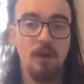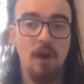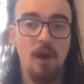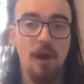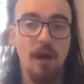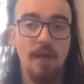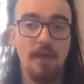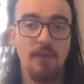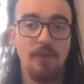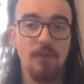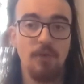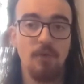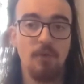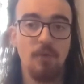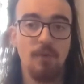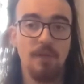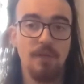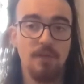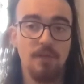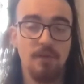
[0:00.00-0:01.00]
Alright, so
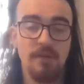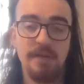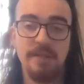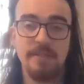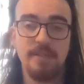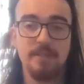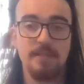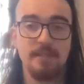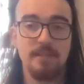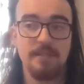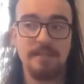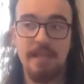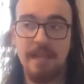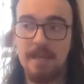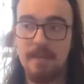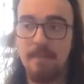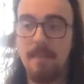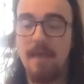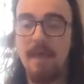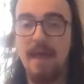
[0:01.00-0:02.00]
what we do is it's the
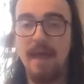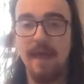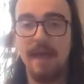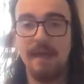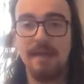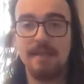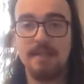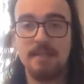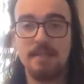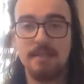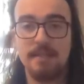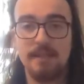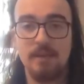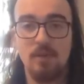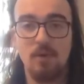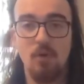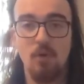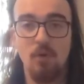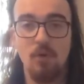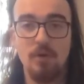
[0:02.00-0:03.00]
same as the
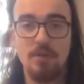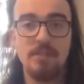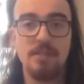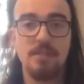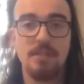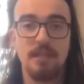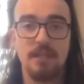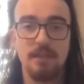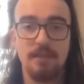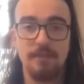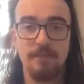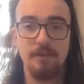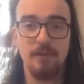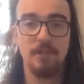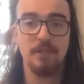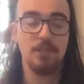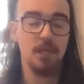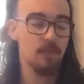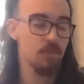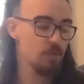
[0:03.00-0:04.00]
chorus, like the
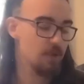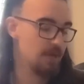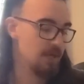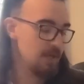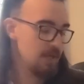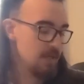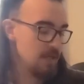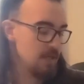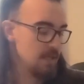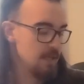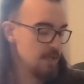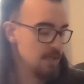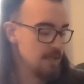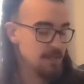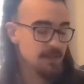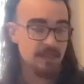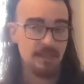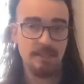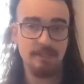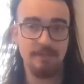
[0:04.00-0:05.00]
first time around.
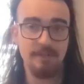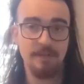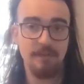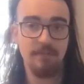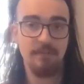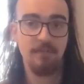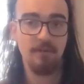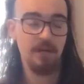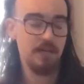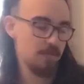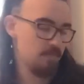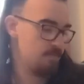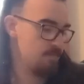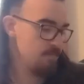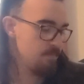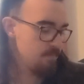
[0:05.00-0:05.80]
6-5-3